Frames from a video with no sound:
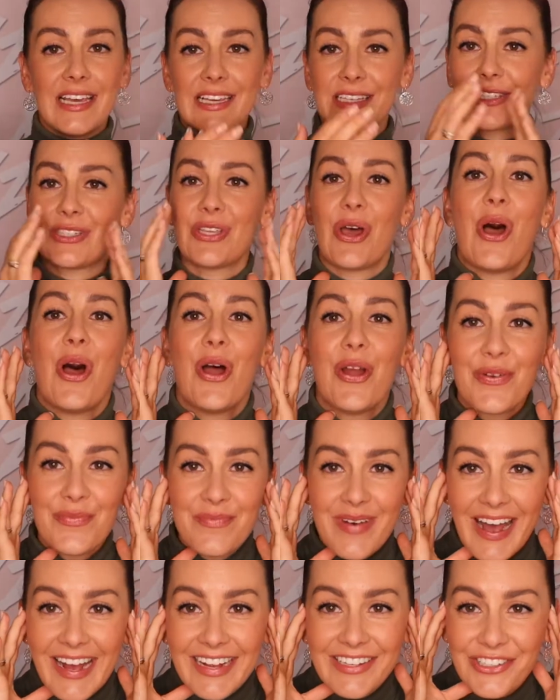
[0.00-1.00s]
in like
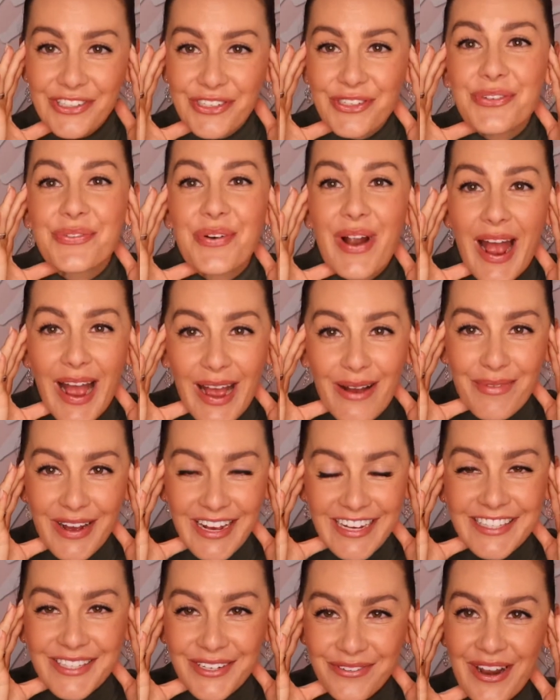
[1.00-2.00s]
hours. I think we
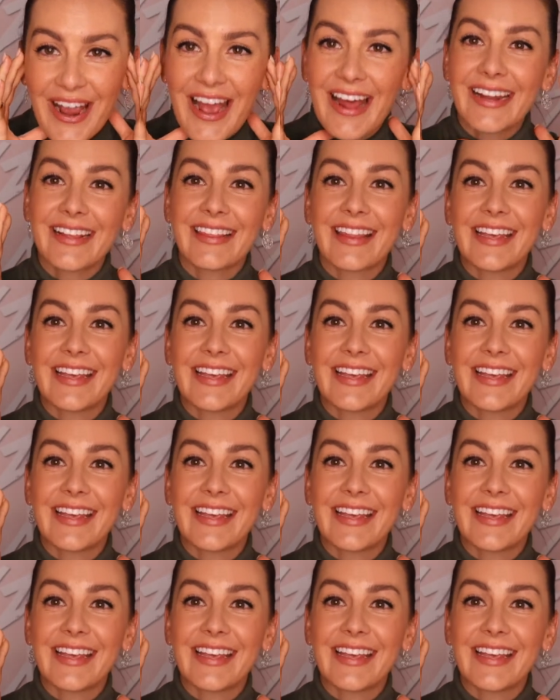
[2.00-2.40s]
launched it